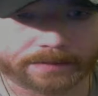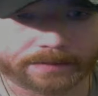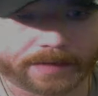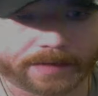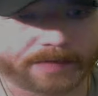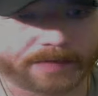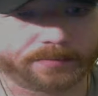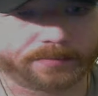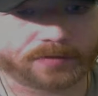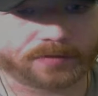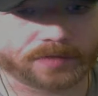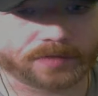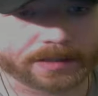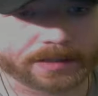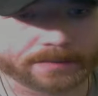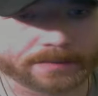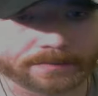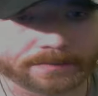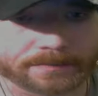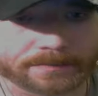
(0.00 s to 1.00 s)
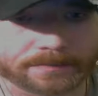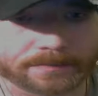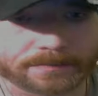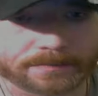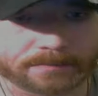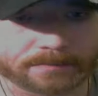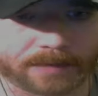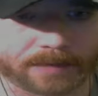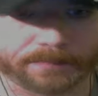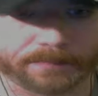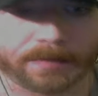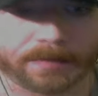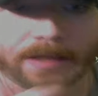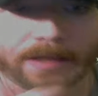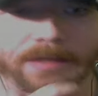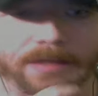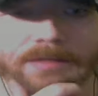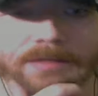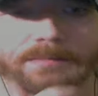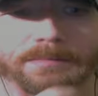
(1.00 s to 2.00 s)
5%. My
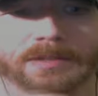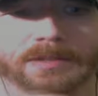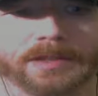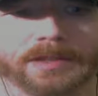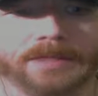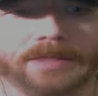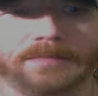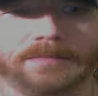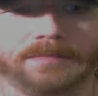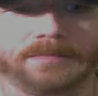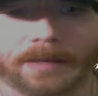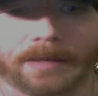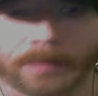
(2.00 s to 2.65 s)
friend couldn't believe that